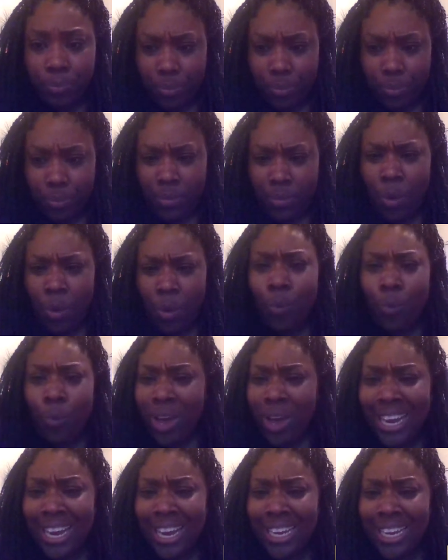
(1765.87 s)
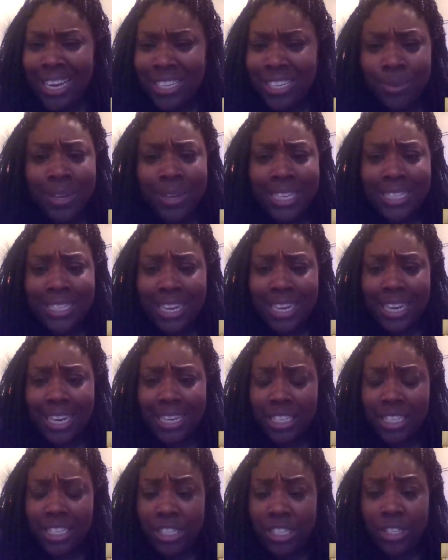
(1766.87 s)
what I do is I just
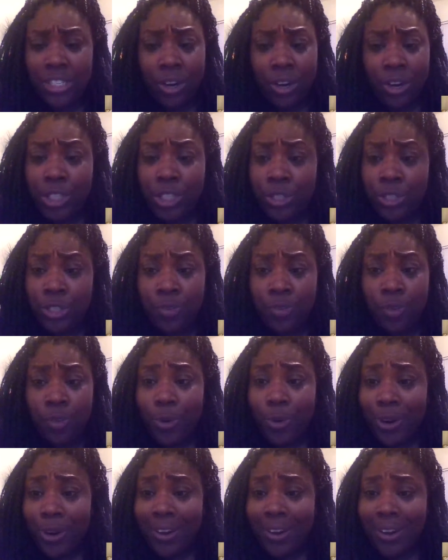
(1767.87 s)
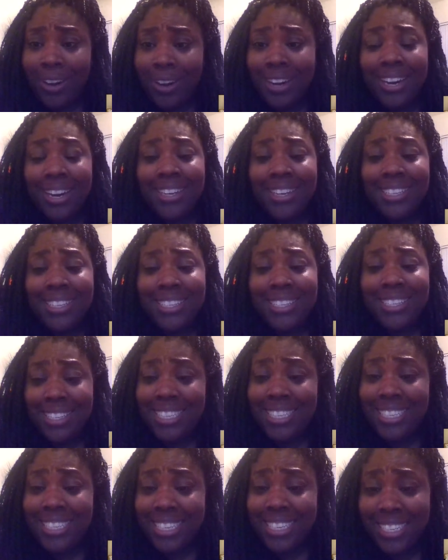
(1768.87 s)
search for Z
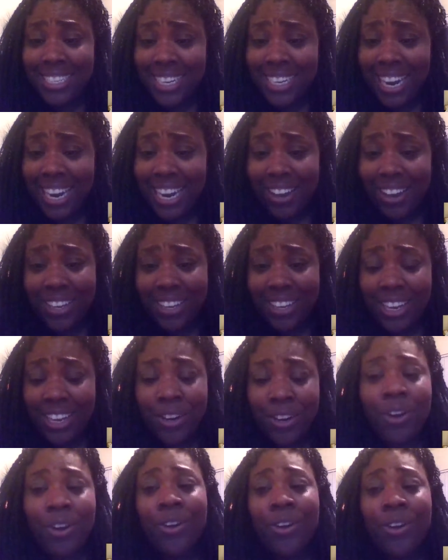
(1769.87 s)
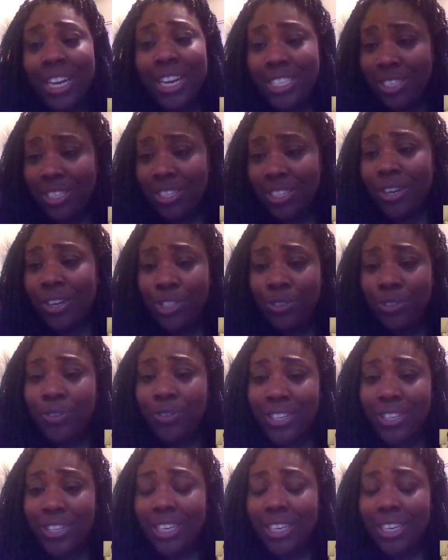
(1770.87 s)
statistic calculator, or I search
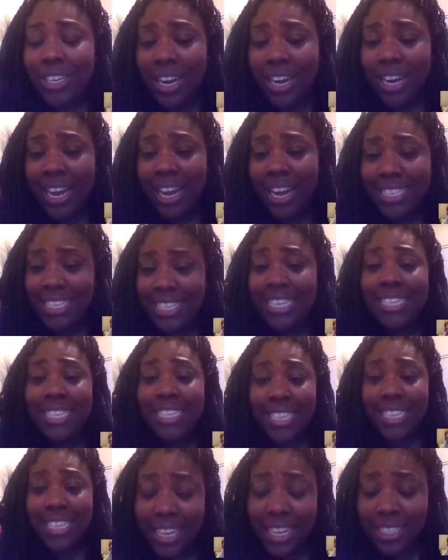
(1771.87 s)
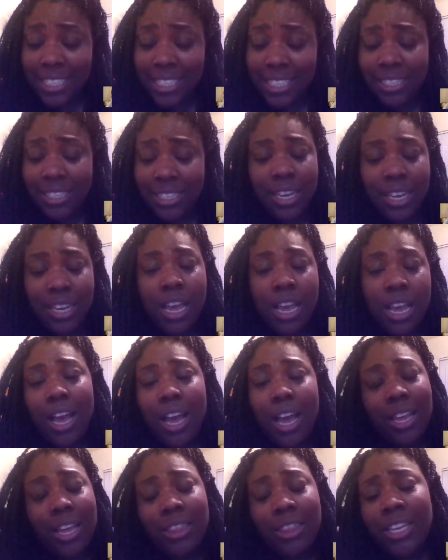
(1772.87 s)
for T-test.
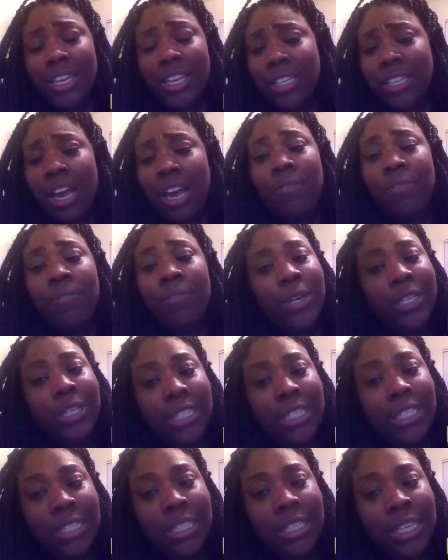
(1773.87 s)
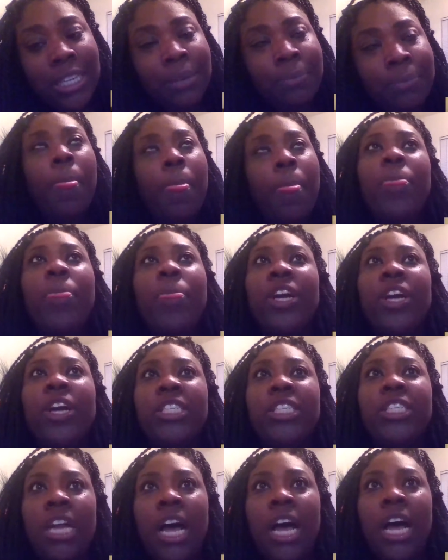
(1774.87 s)
Unfortunately, there's
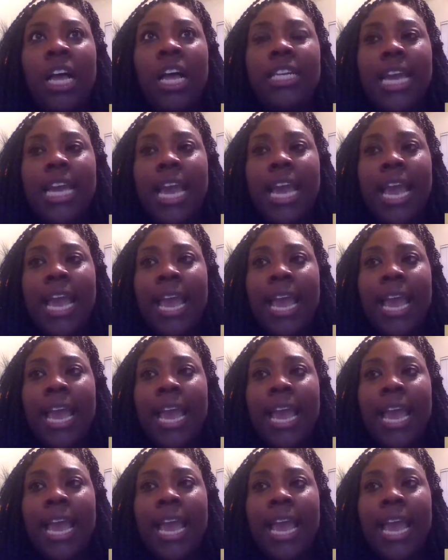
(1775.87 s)
not a